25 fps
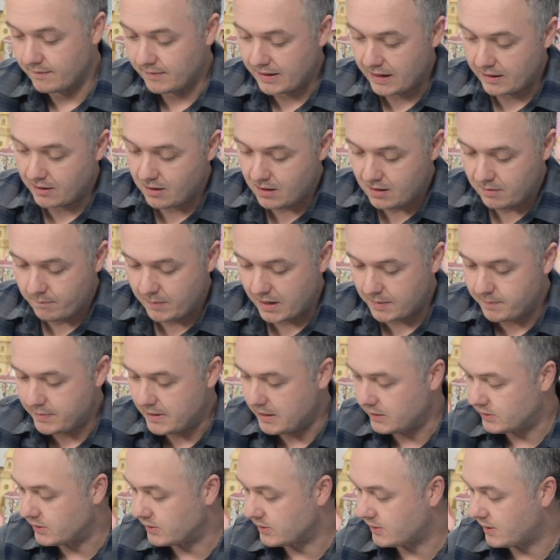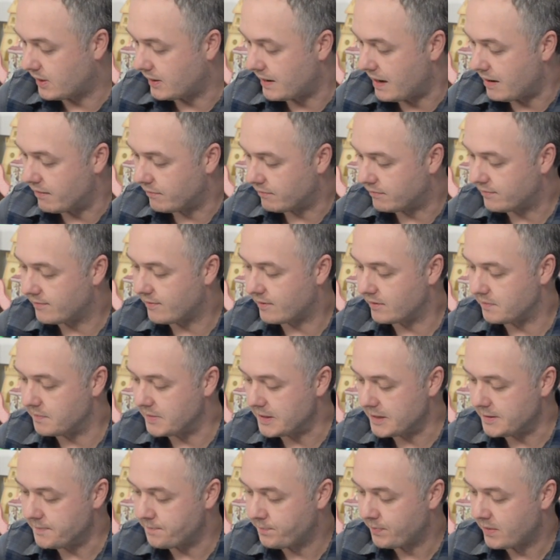I've got all my pieces cut out in front of
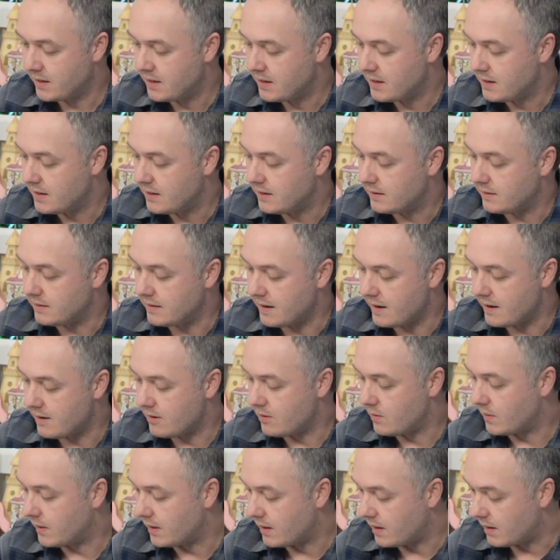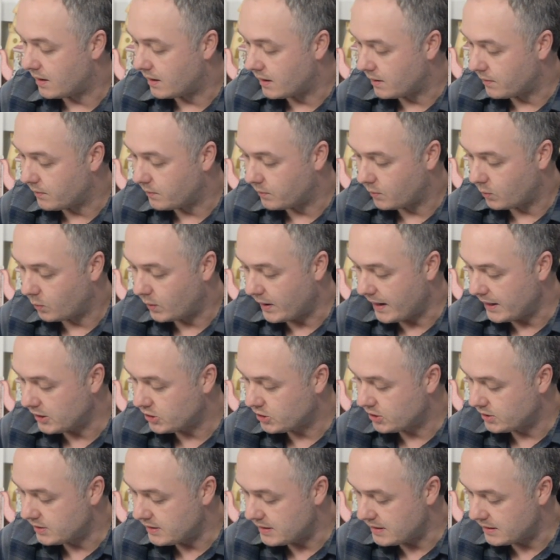me. Now, uh, we
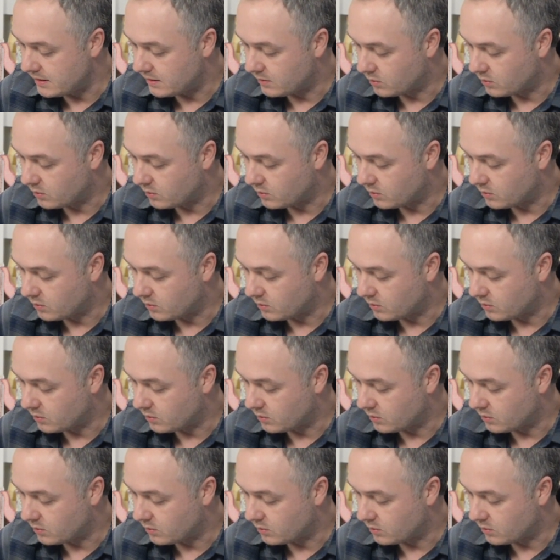actually